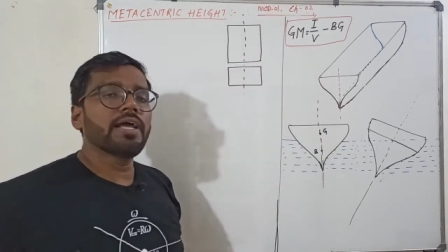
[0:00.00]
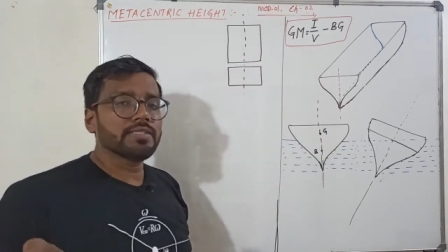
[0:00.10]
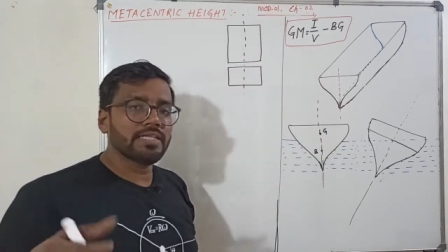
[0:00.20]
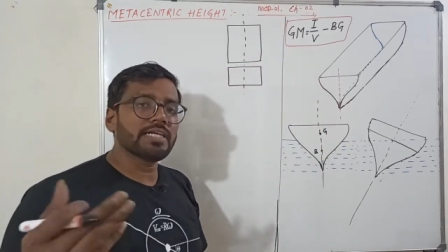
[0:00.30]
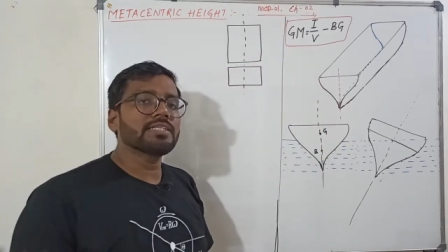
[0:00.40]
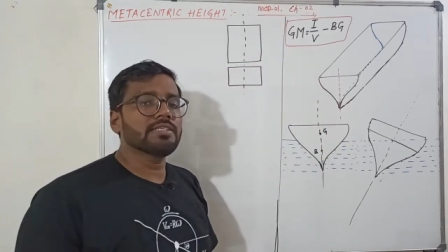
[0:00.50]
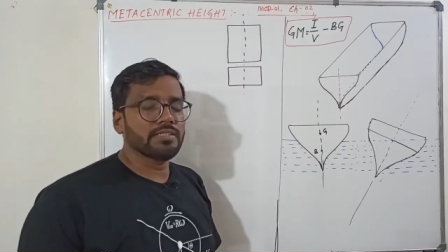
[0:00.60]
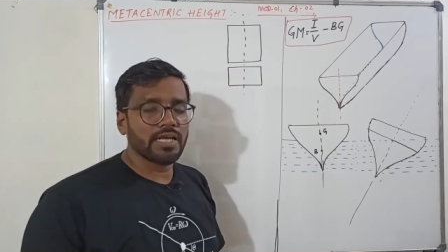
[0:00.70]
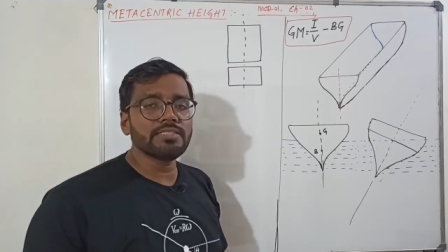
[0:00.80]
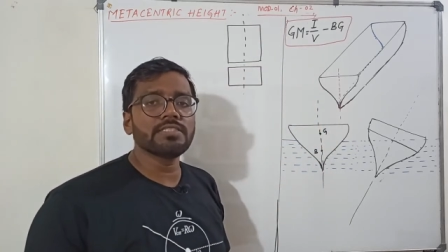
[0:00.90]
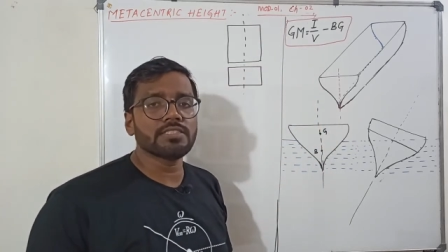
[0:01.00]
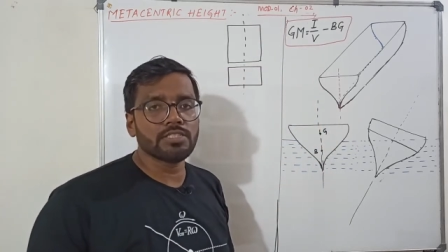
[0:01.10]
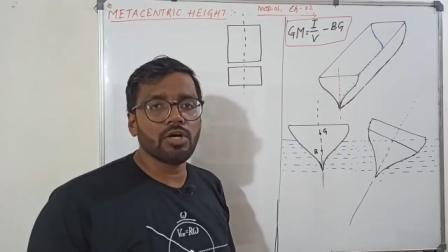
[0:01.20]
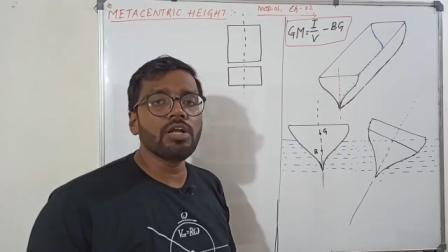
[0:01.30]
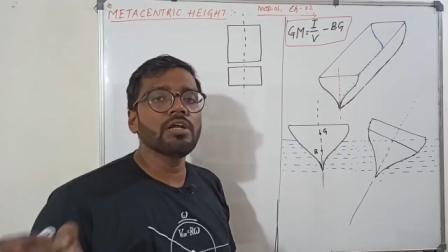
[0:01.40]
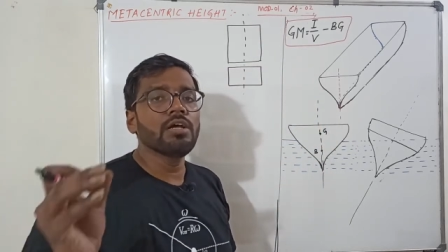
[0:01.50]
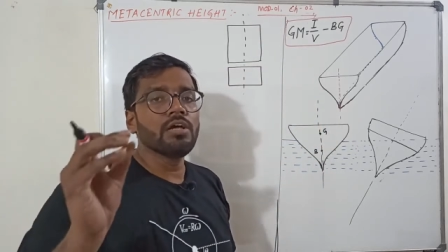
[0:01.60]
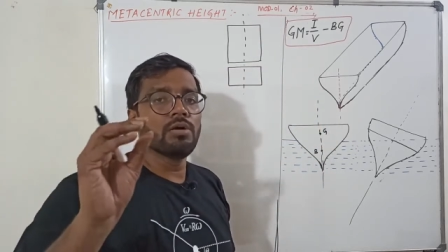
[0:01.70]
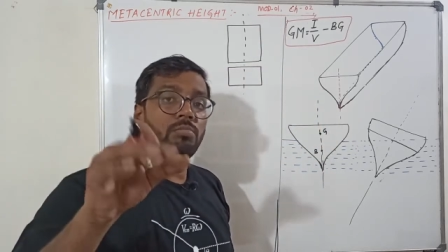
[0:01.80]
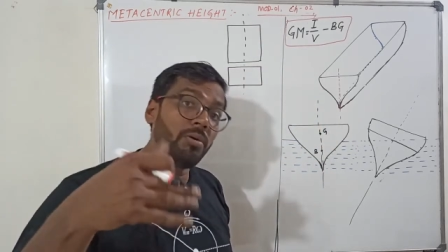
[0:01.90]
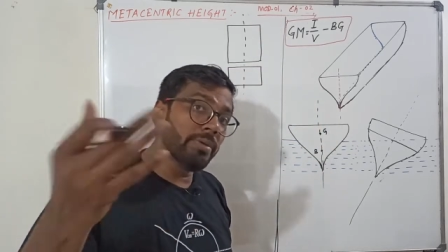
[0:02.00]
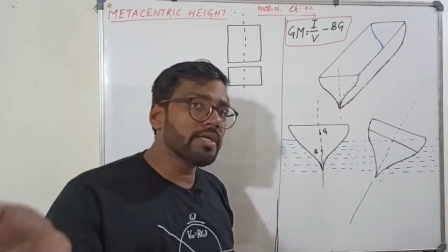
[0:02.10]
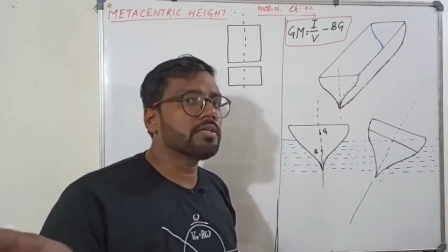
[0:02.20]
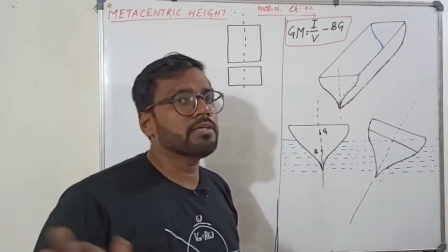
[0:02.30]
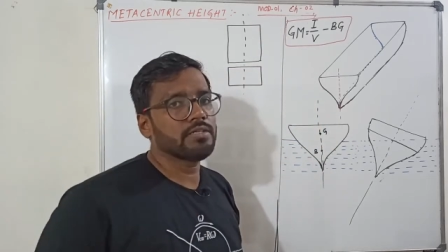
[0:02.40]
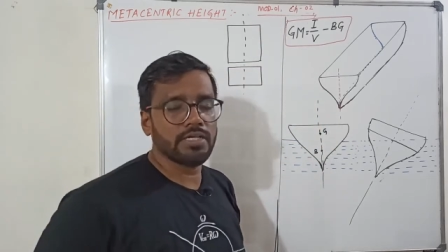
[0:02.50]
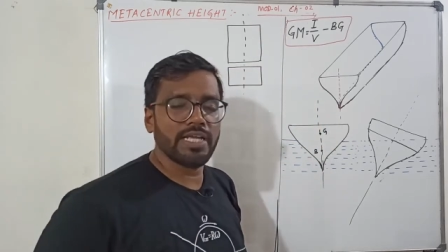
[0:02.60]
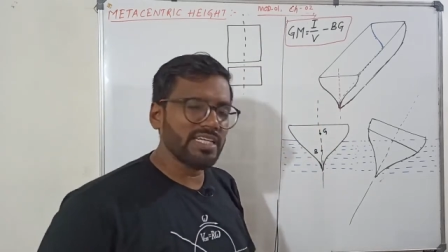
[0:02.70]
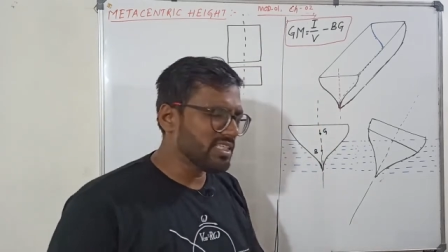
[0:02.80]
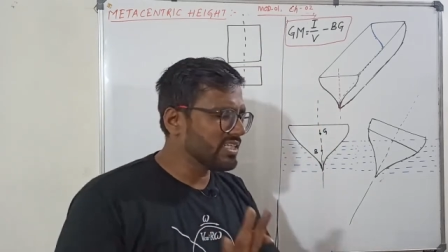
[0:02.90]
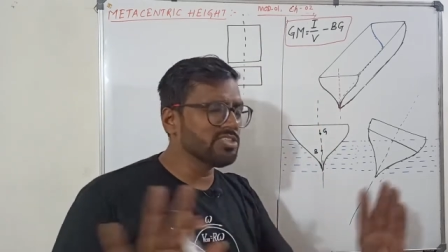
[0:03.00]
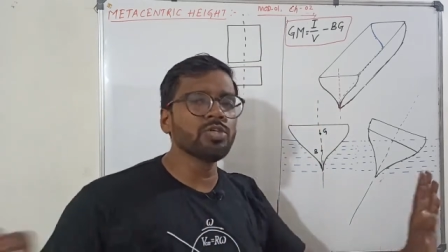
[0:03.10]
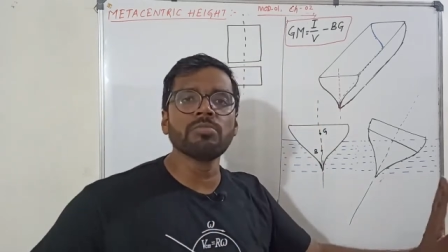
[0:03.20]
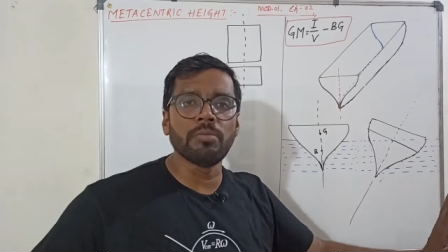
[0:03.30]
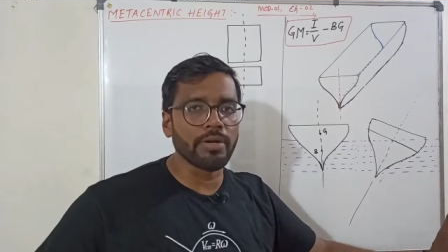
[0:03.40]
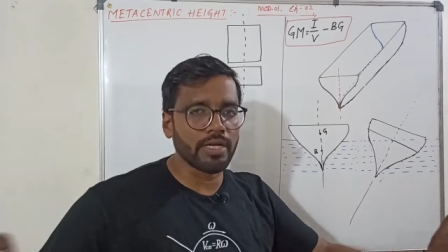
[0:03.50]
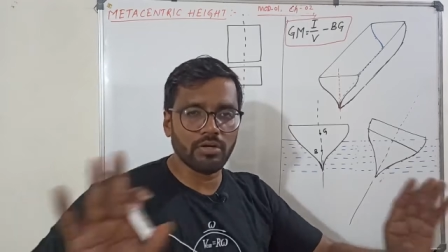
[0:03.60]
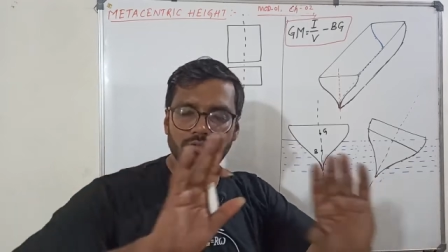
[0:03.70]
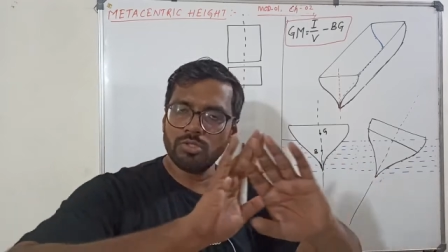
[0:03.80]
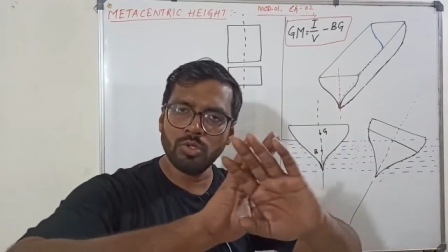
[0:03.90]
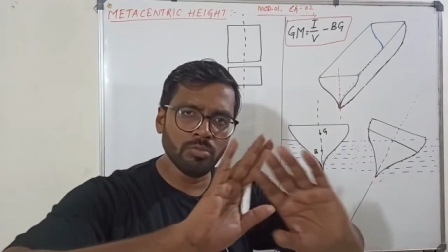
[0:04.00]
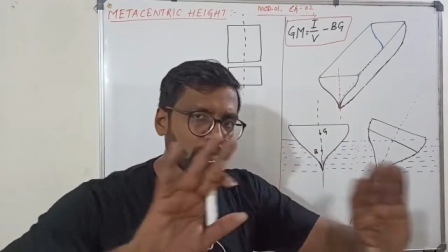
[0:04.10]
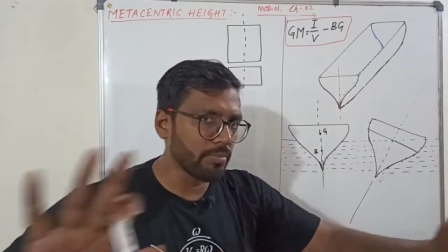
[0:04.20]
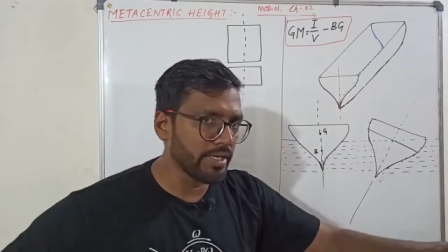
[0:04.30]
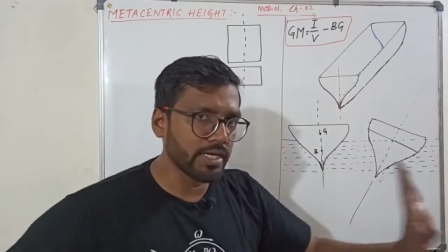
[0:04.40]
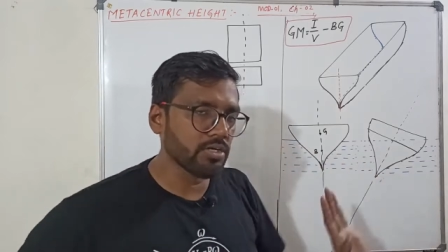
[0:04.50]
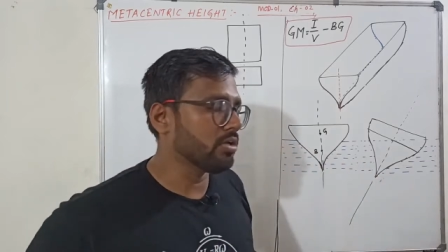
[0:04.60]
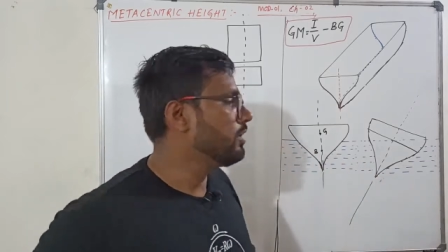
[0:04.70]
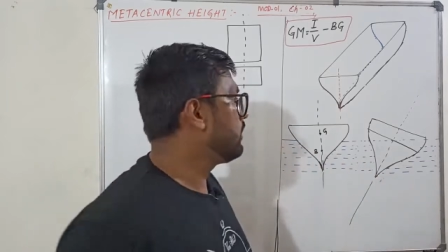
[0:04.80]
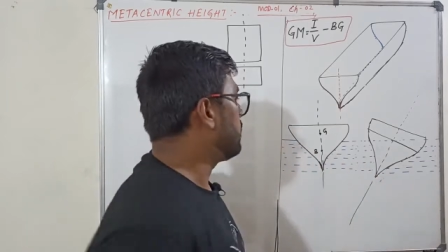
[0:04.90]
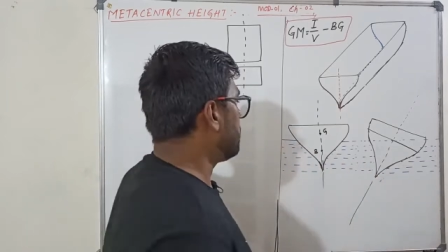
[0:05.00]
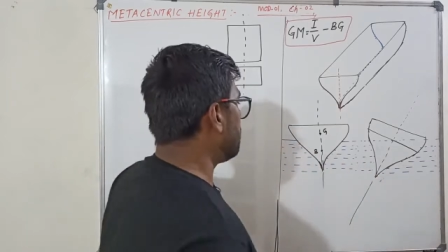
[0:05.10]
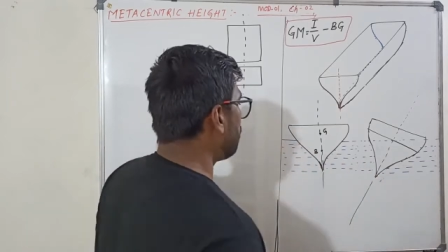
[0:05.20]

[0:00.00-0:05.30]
That hence your moment there is no moment now, no moment at all. Now